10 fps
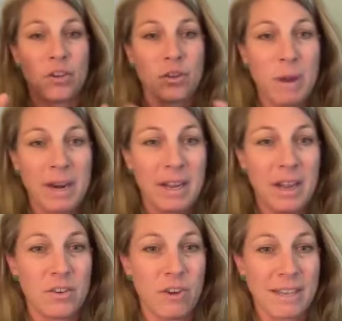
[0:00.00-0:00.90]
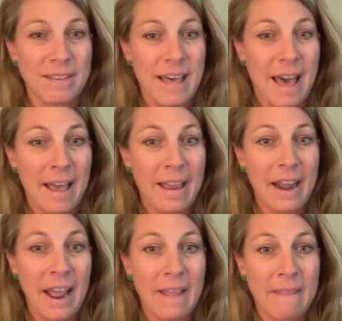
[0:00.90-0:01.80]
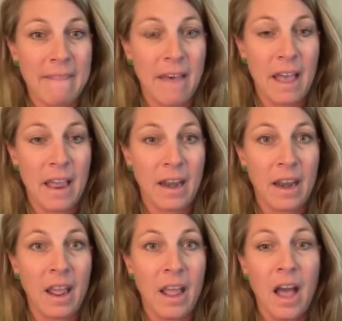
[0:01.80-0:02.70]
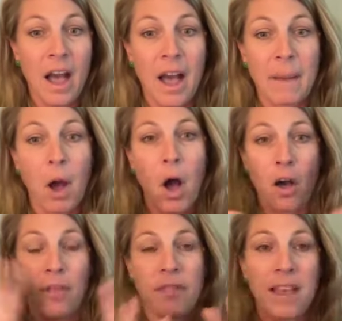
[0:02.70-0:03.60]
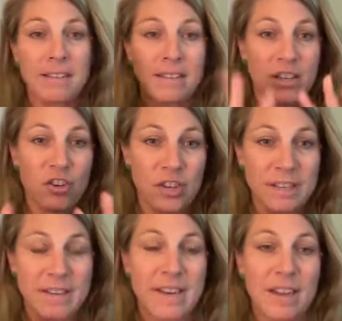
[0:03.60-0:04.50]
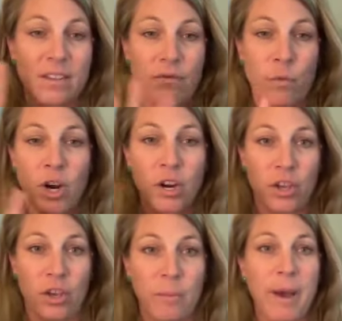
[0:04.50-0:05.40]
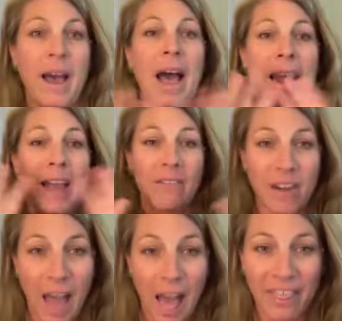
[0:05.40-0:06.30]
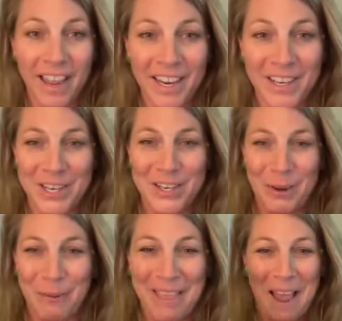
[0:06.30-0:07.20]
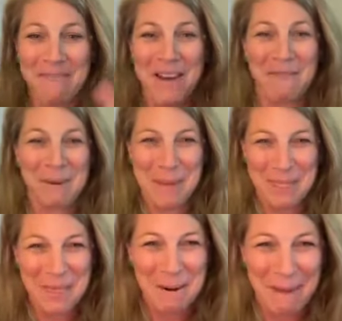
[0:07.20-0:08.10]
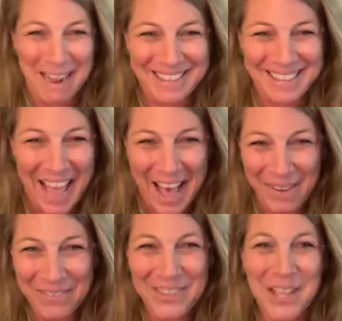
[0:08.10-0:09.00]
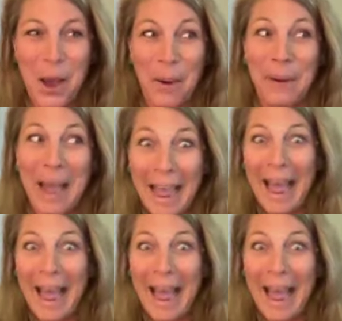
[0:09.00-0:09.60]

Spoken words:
just want to address that. And then all things logistics for Cuba, I have nothing to do with. I've never been there myself. So